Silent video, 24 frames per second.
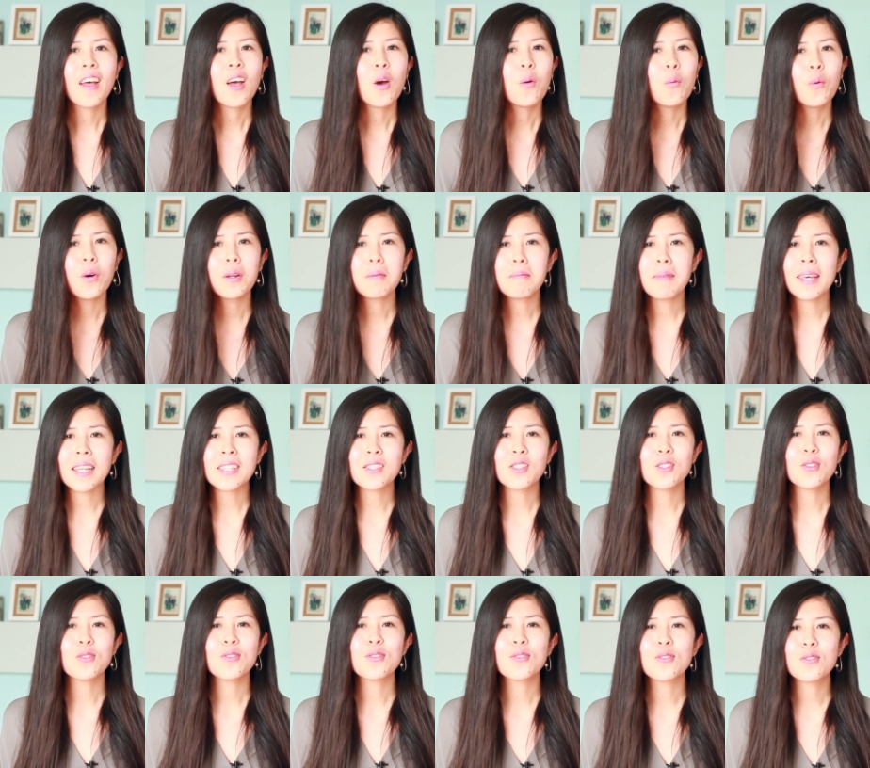What makes
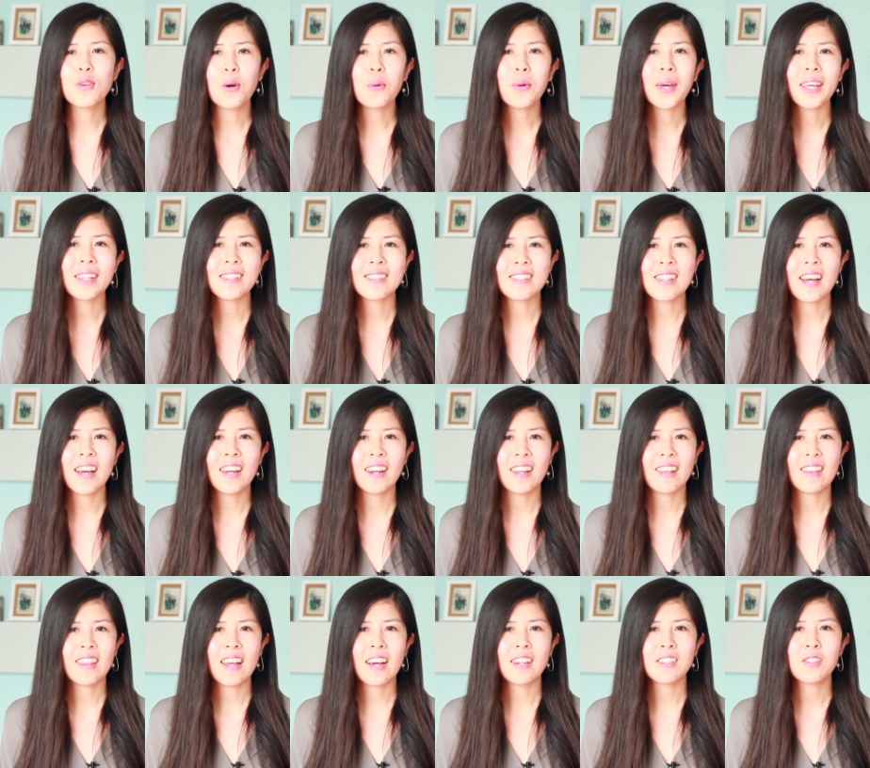you so
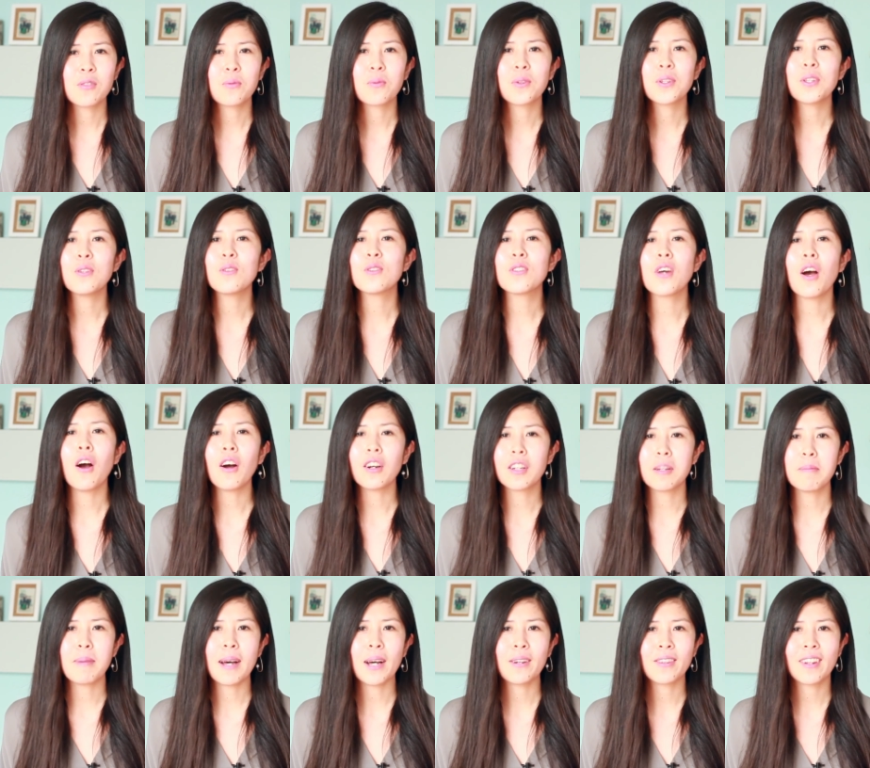excited that when you talk
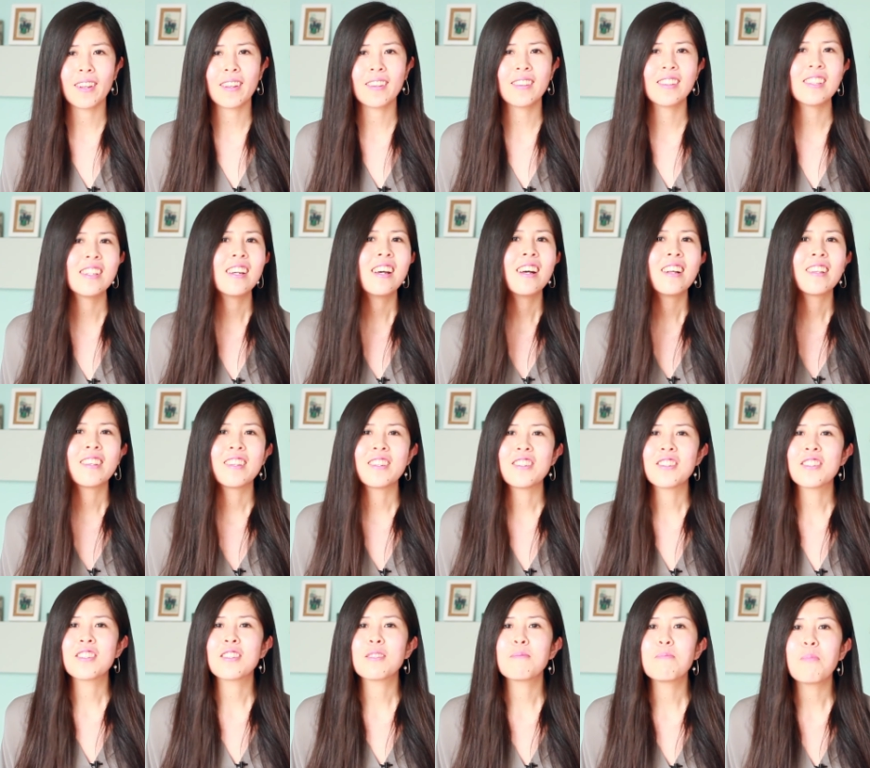about it,
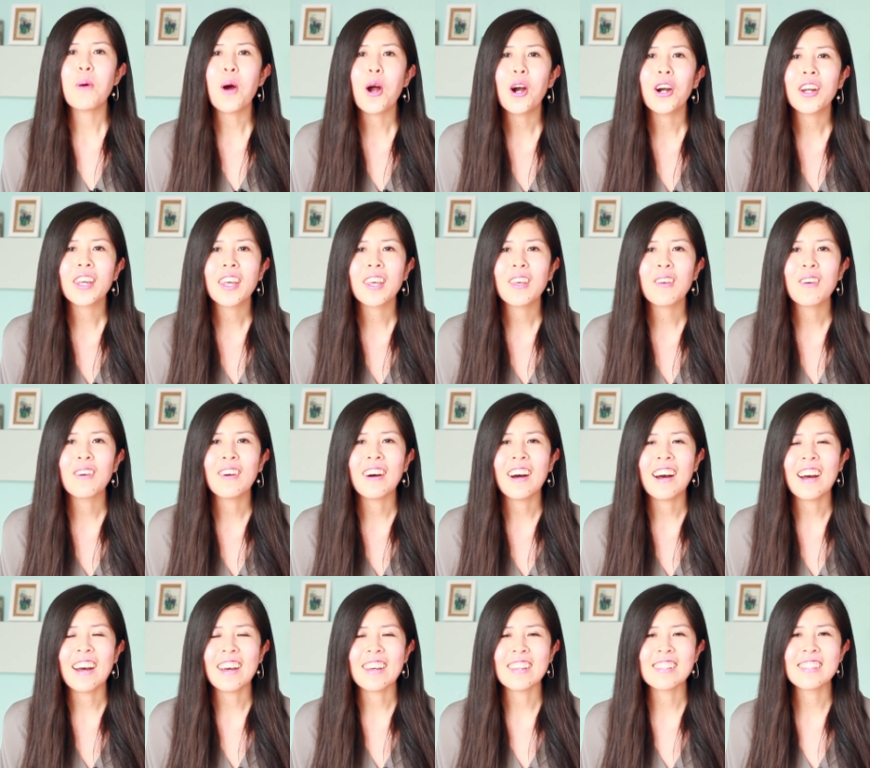there's spark in your
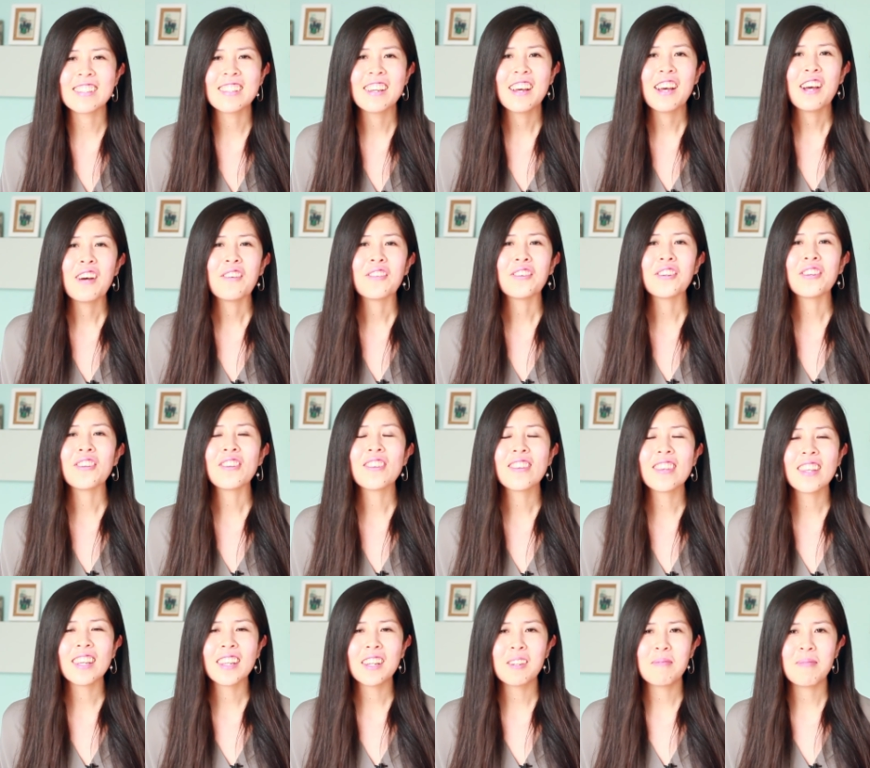eyes? When you
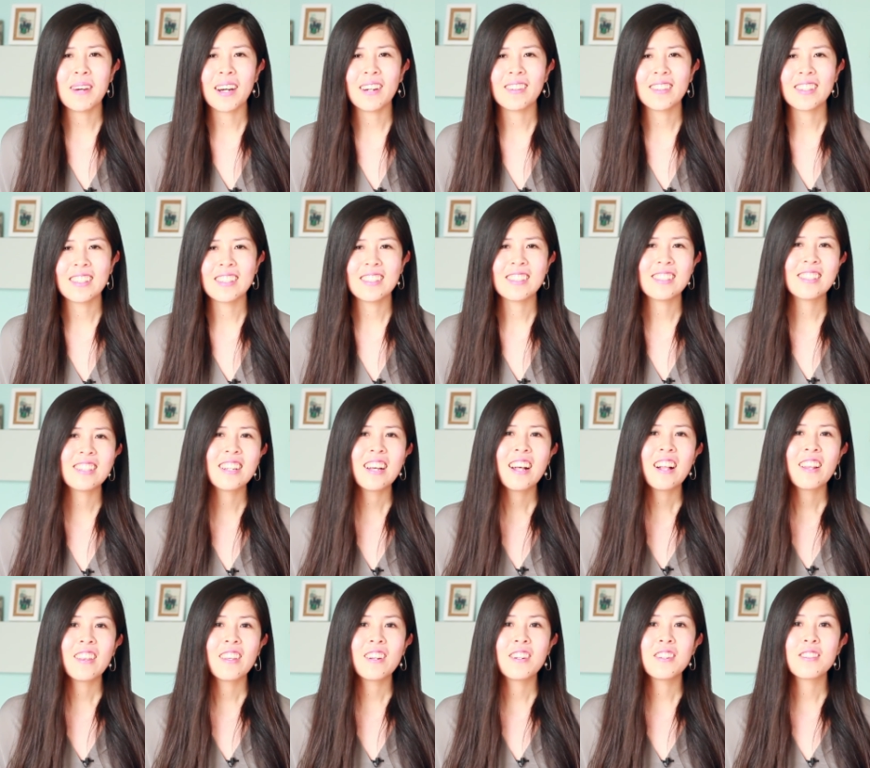think about it,
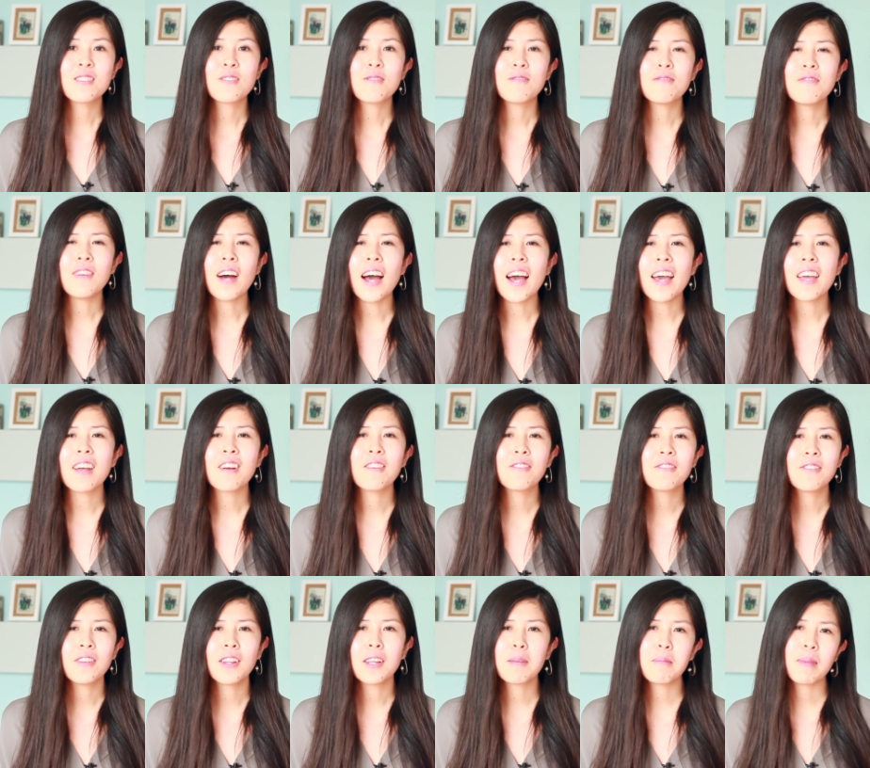there's fire
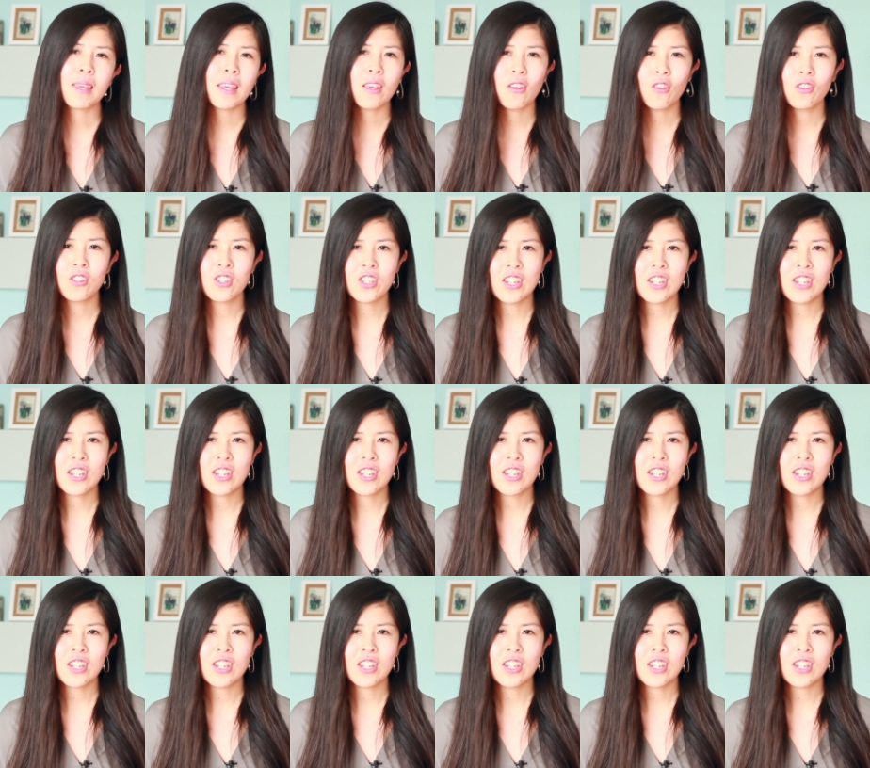flaming in your